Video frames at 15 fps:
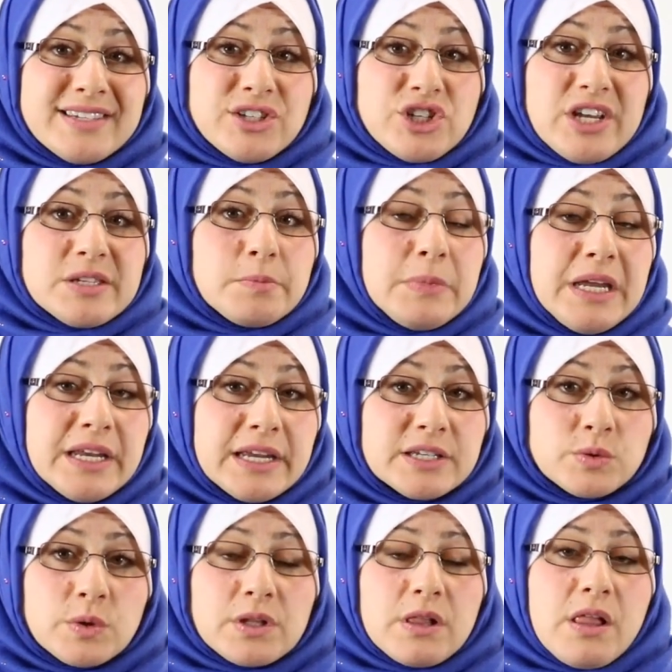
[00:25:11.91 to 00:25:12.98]
such as
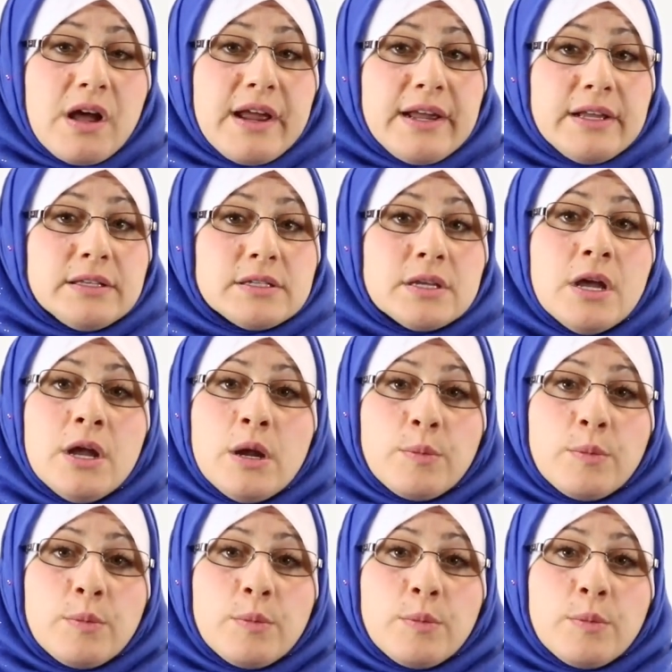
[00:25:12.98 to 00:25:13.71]
meetings with clients,